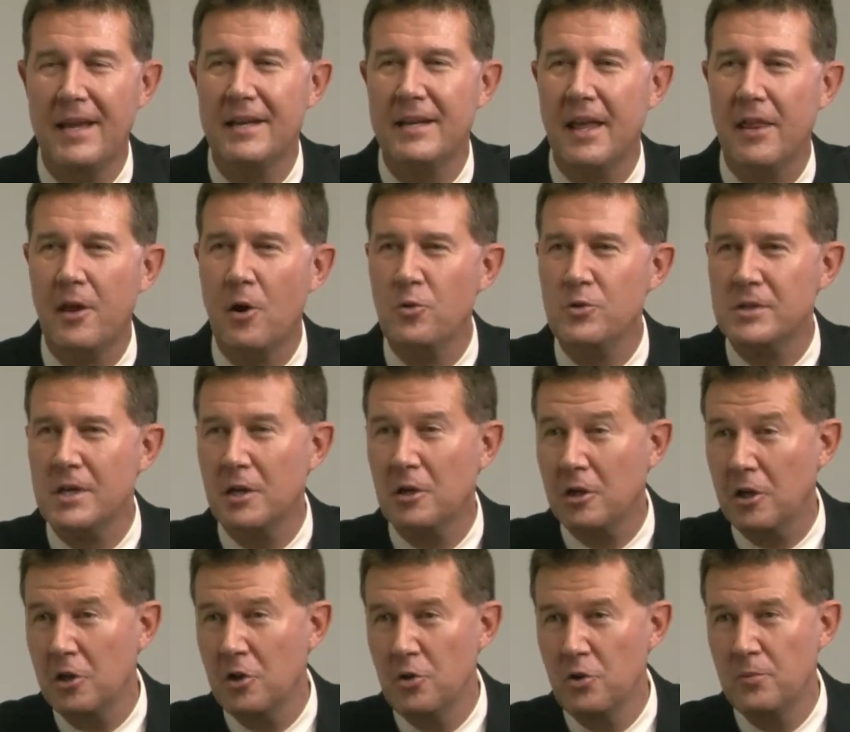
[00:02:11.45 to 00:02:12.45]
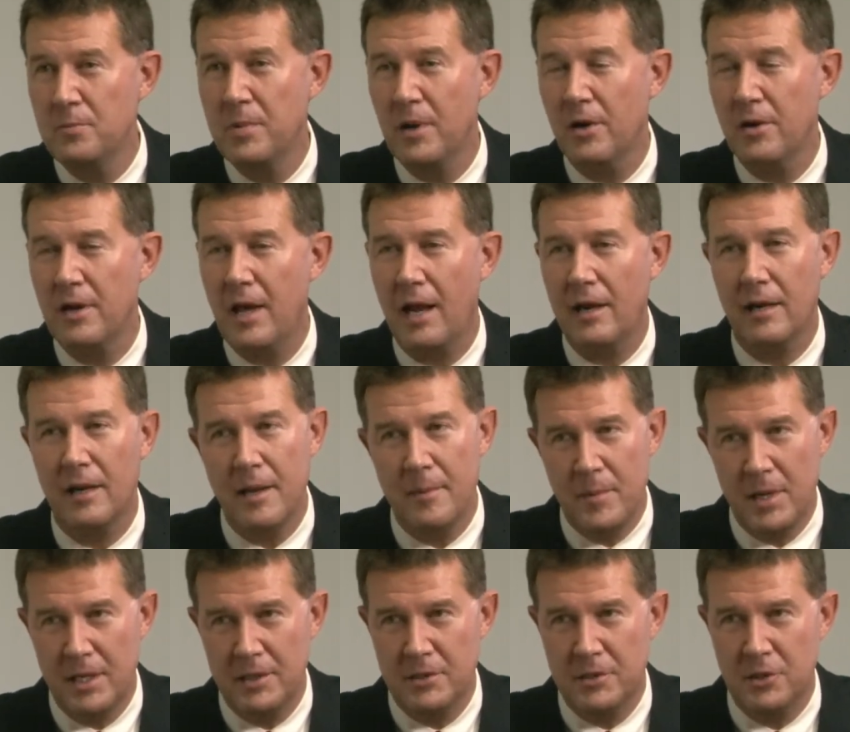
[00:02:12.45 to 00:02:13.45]
Now those include, but are not
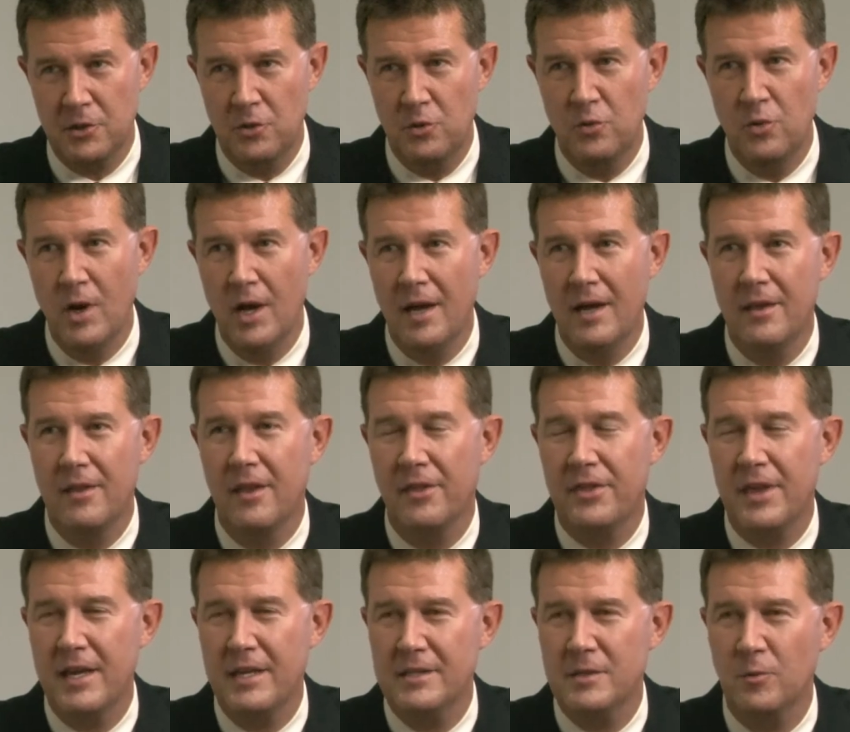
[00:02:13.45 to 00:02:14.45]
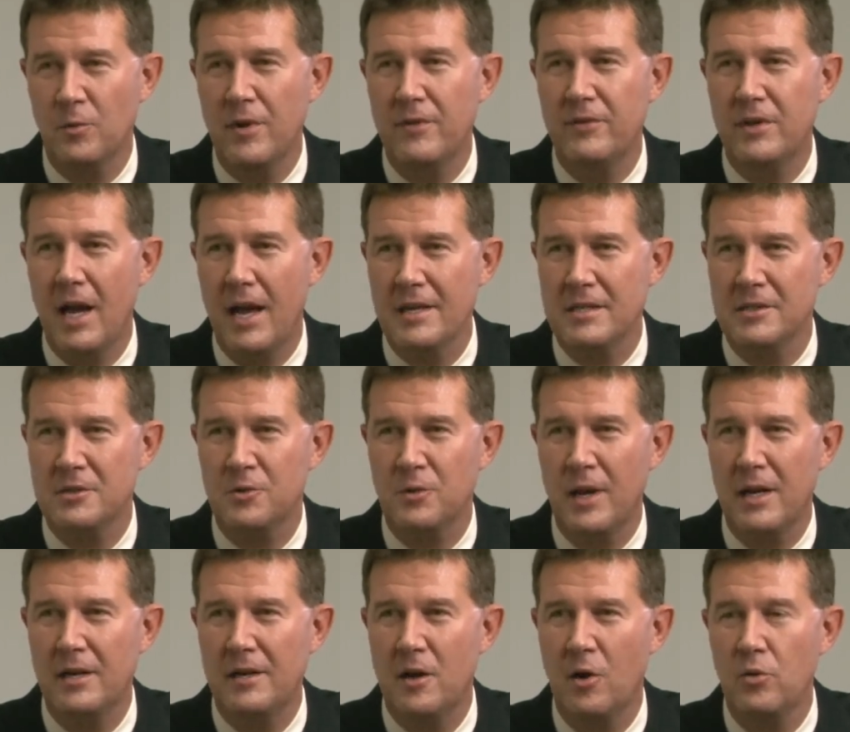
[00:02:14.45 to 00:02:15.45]
limited to, the things that we've
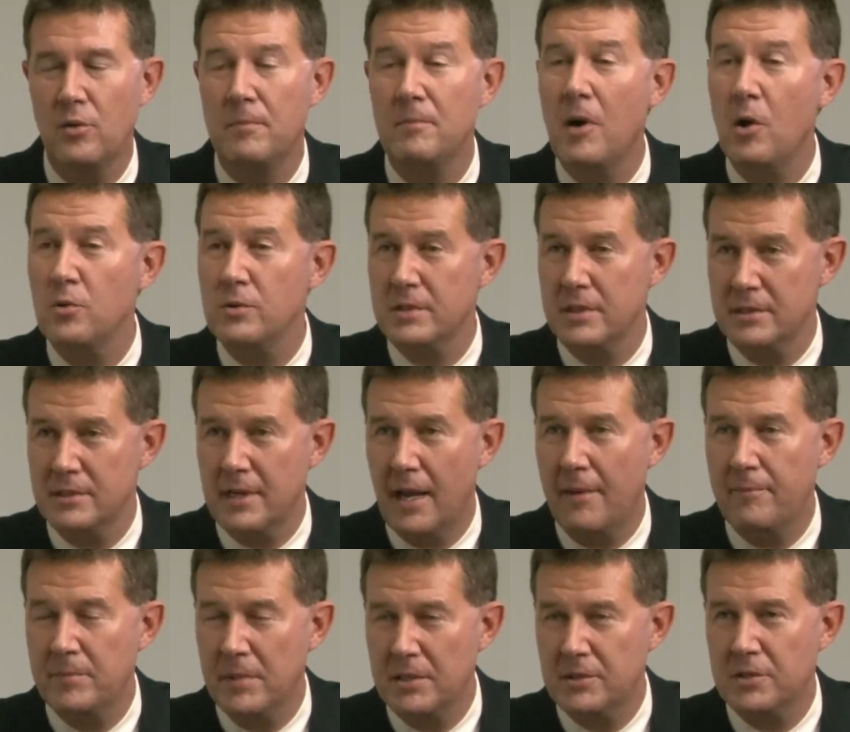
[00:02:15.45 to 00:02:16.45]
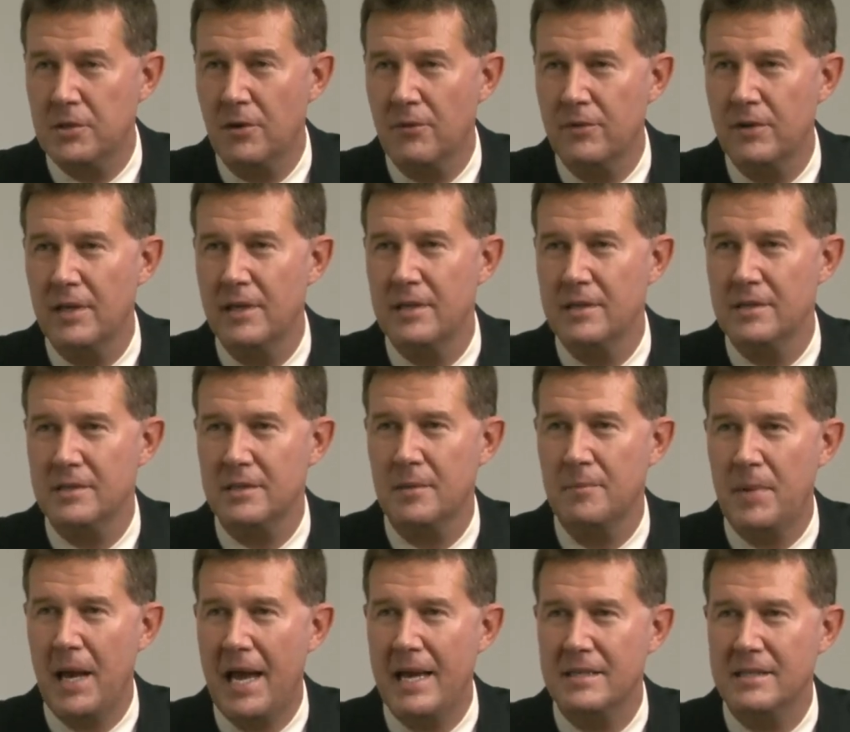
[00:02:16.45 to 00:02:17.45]
concentrated on the most since I've been serving in this
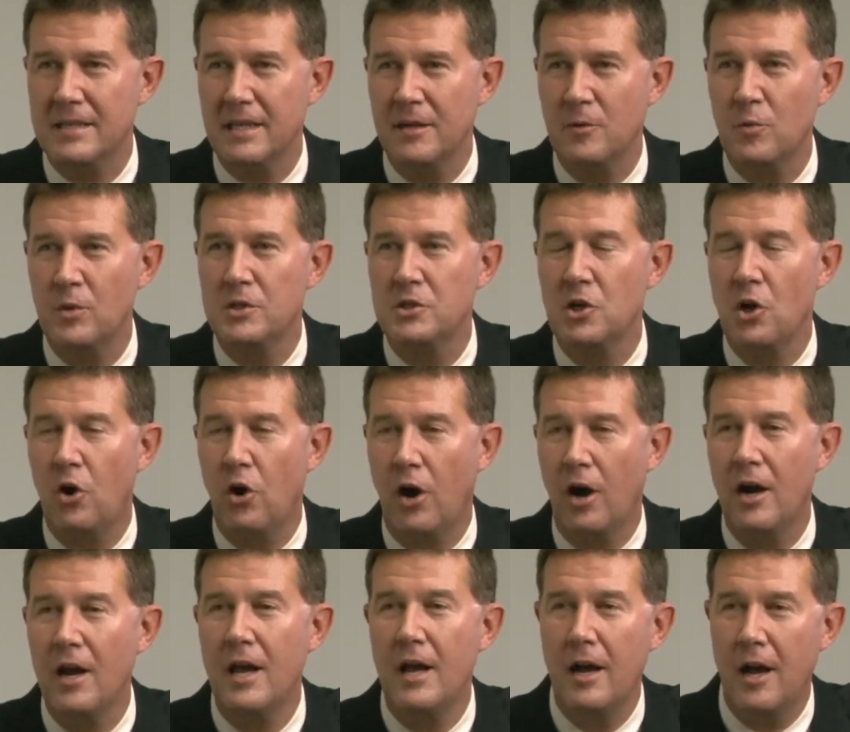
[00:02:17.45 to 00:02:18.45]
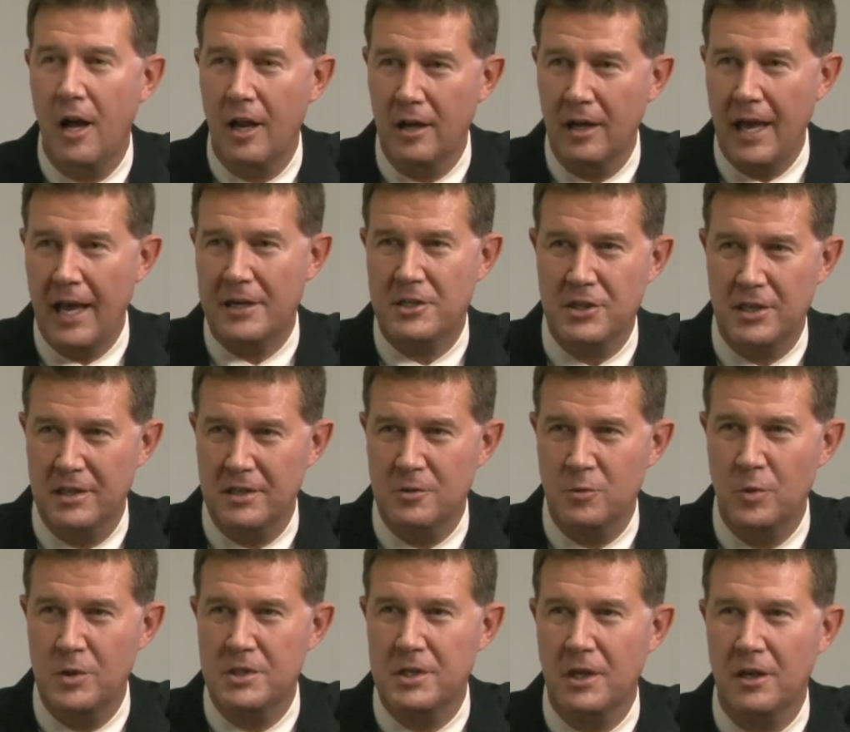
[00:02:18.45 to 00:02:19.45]
capacity, which are elections,
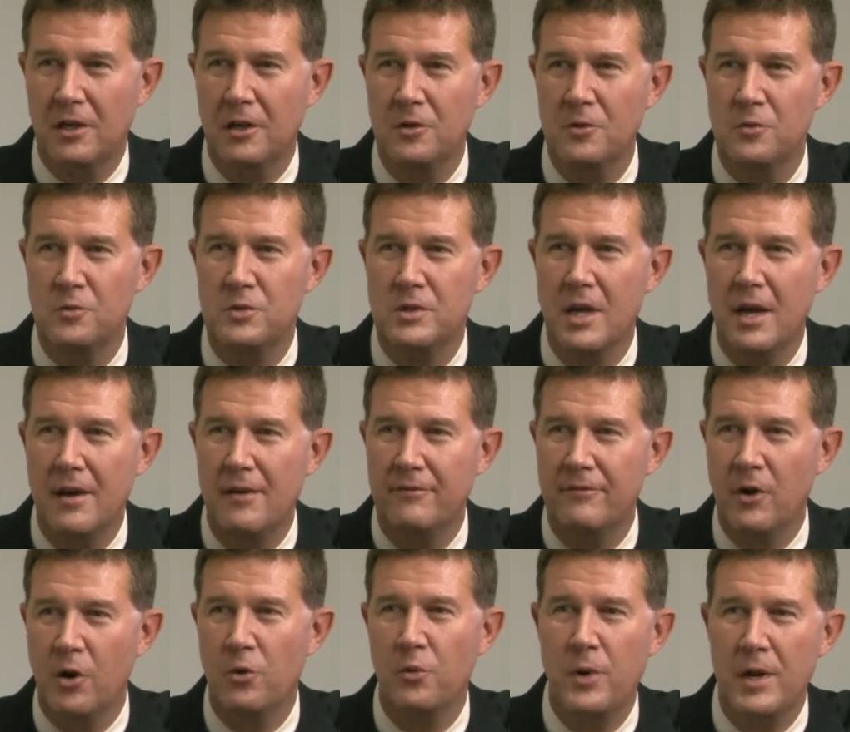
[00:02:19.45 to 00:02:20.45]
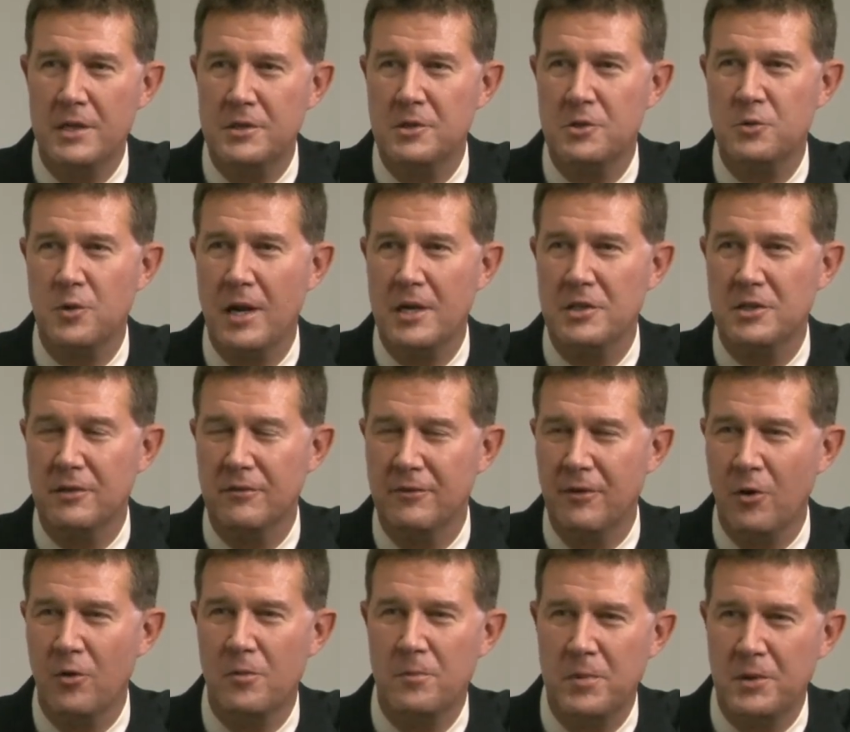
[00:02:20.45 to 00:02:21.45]
which includes voter registration,
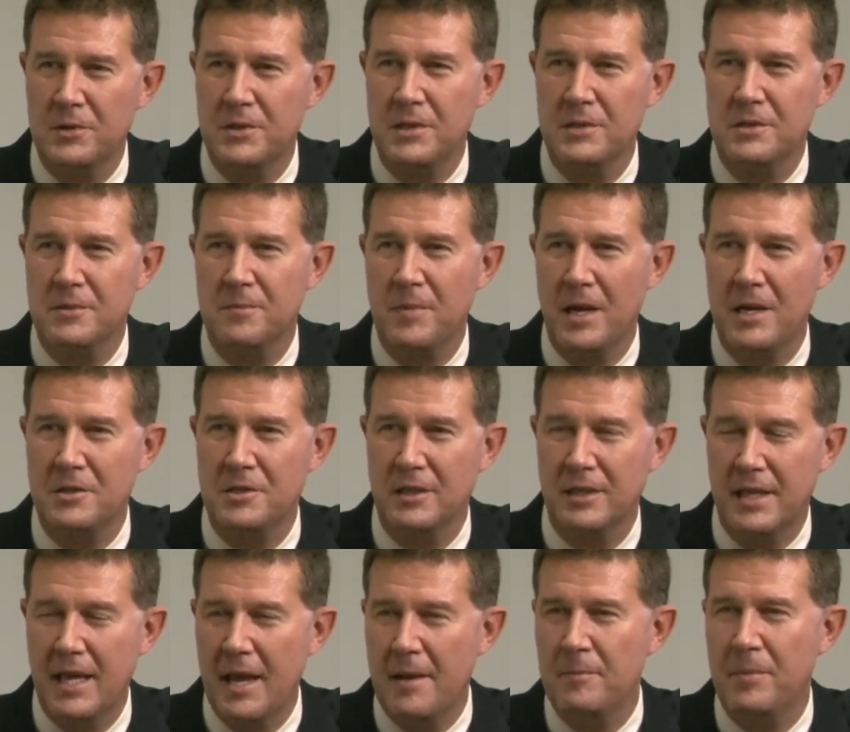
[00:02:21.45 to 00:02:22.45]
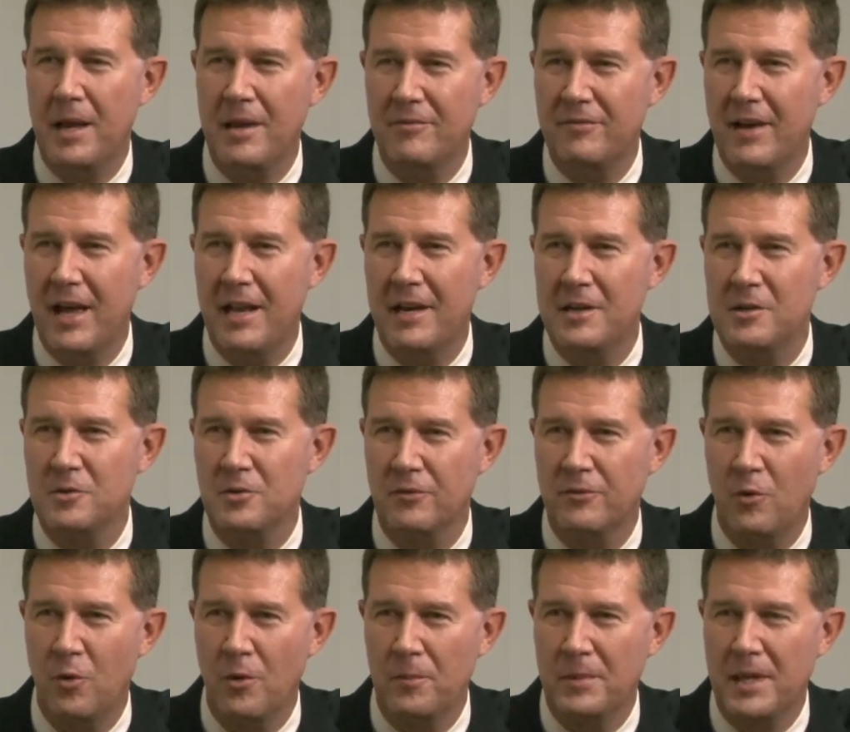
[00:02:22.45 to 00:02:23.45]
voter participation, campaign finance
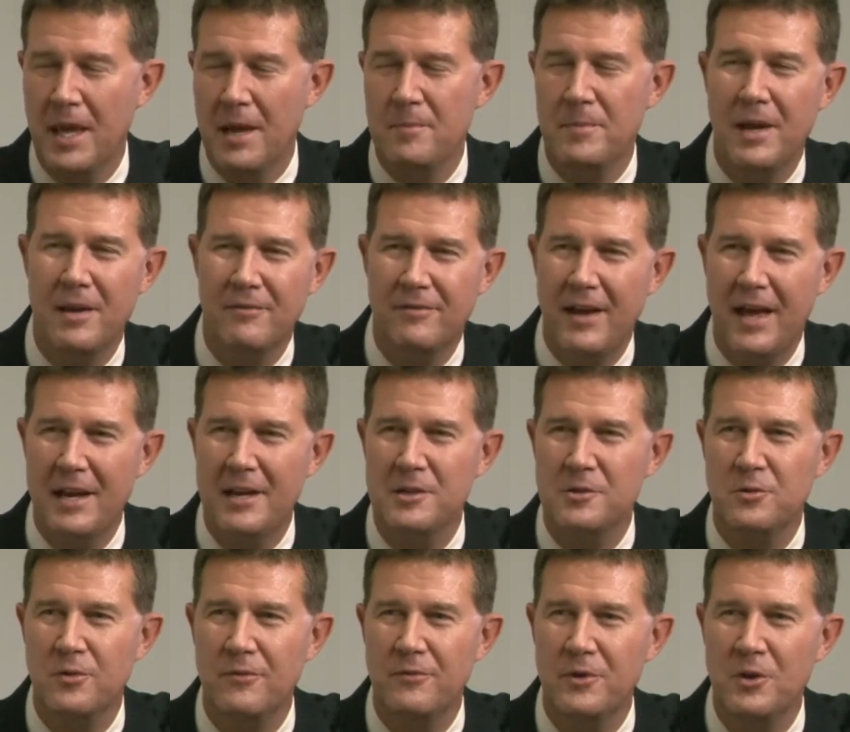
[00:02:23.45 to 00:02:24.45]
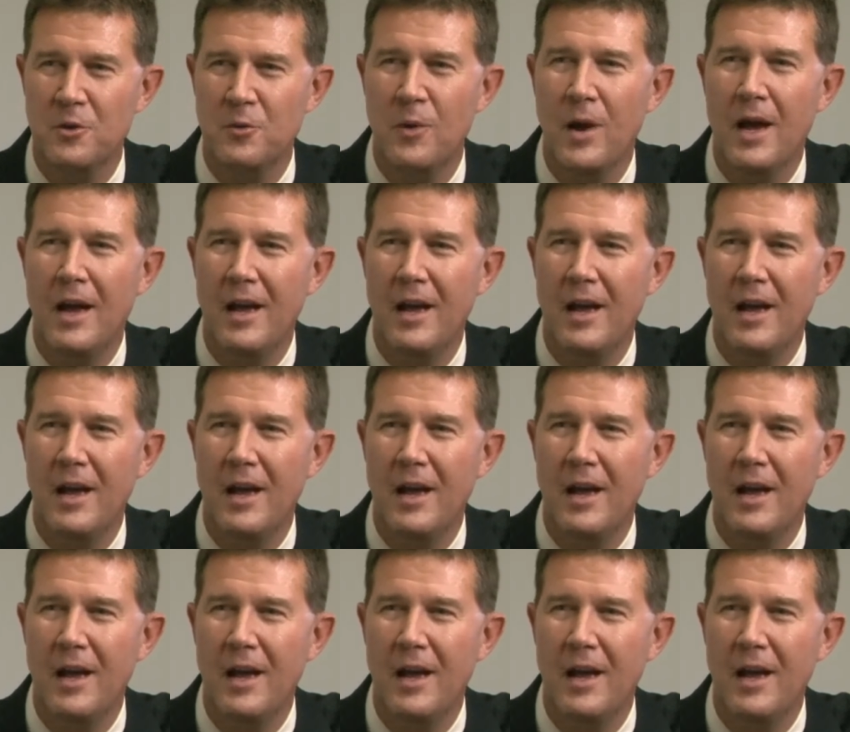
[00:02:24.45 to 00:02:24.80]
reform, campaign finance review,